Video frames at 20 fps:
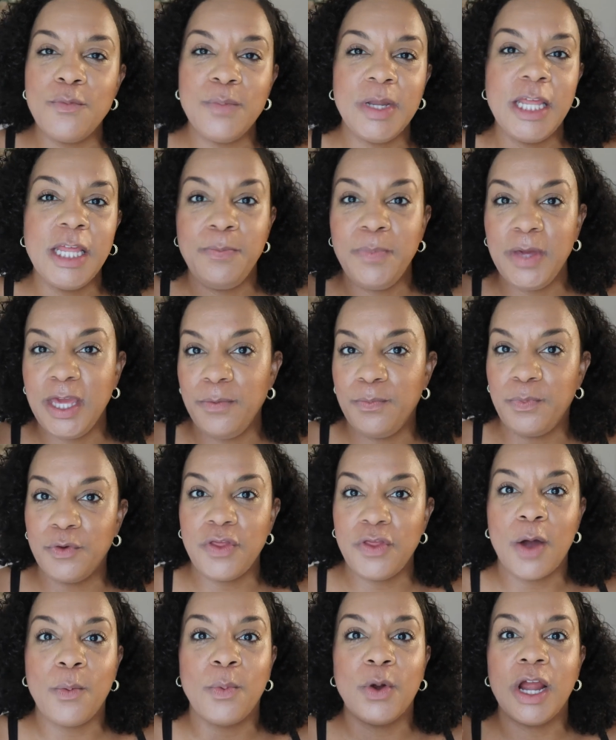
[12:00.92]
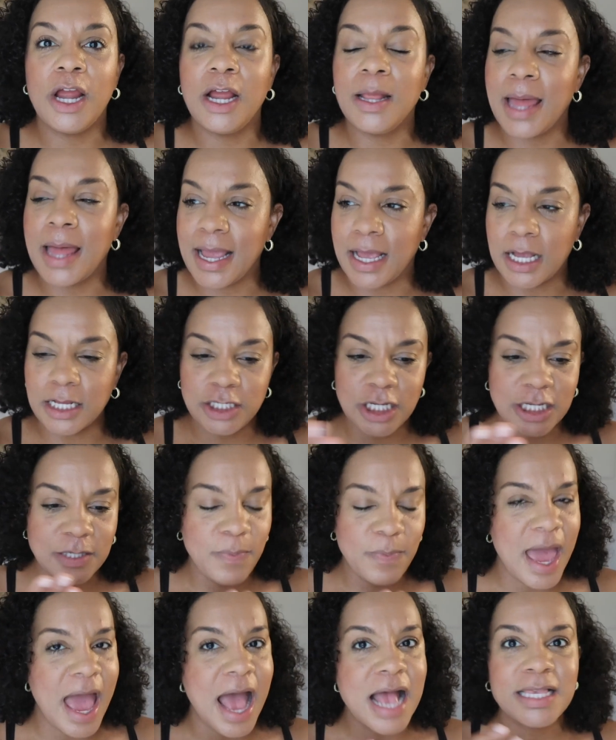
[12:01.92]
many people that were like just
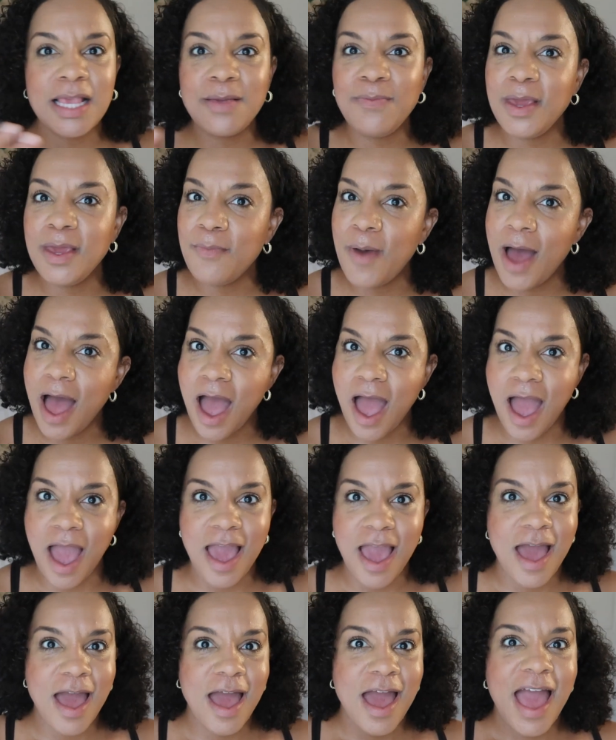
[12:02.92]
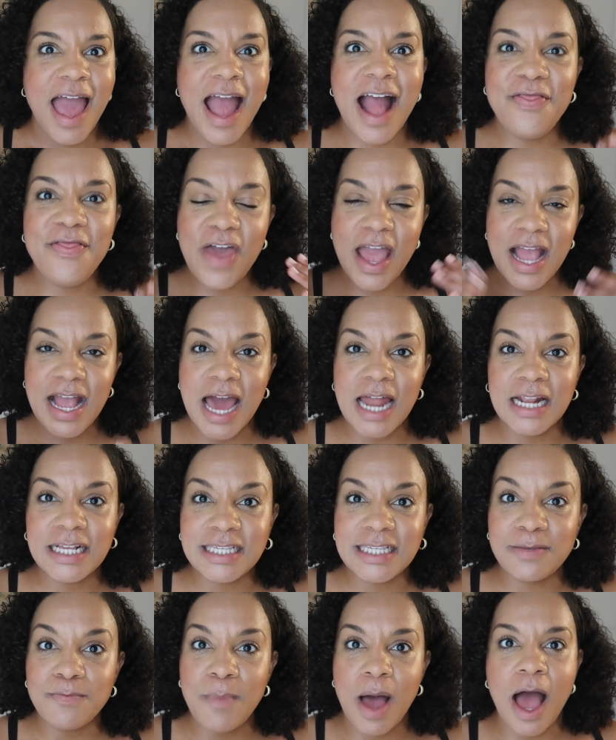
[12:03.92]
passing me by, and they got a
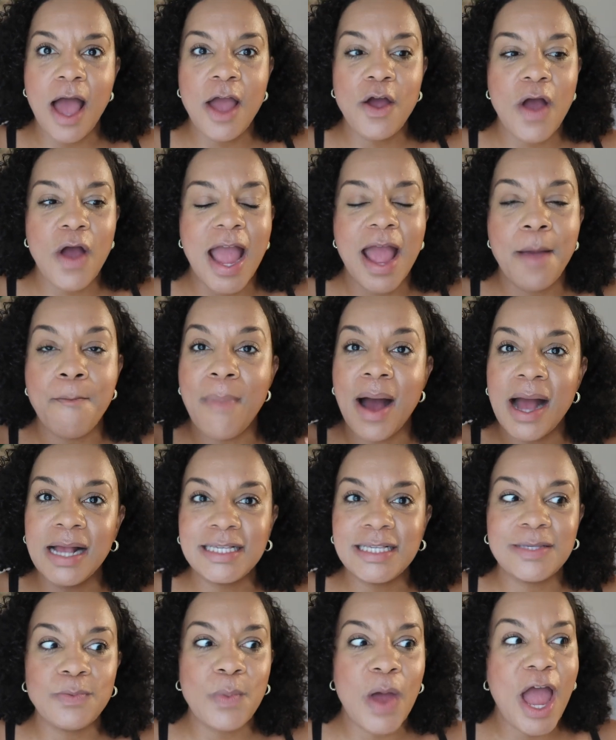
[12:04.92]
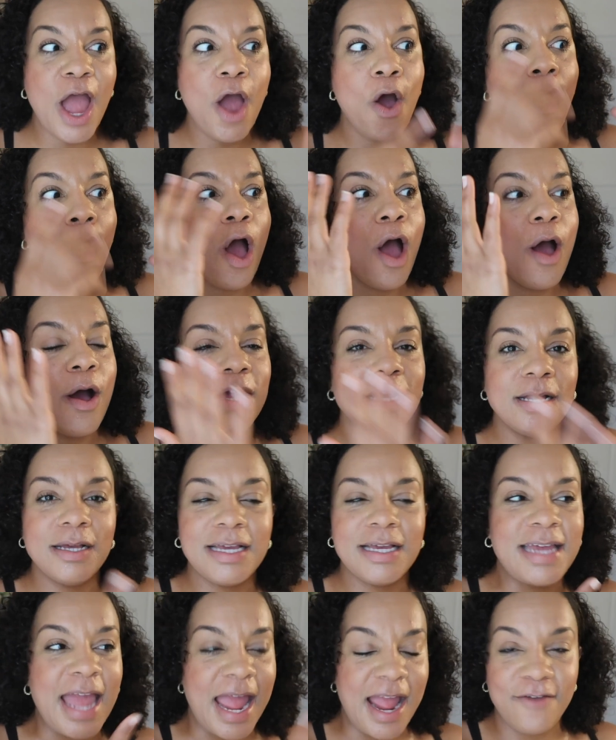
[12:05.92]
smile, and my smile
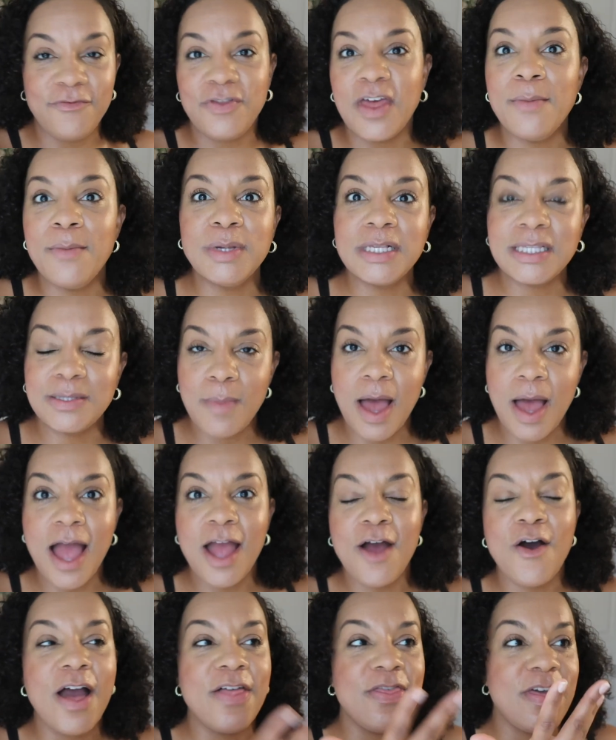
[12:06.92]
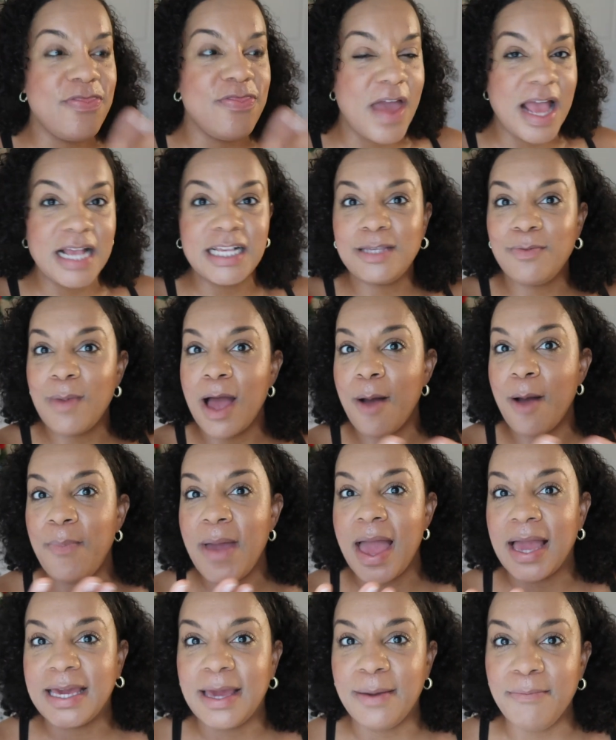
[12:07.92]
gave them a smile, and then they smiled
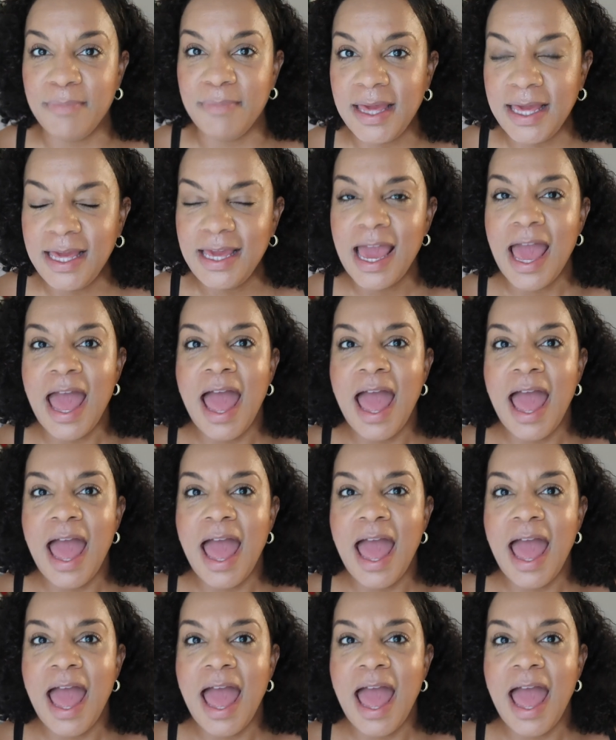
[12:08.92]
back at me,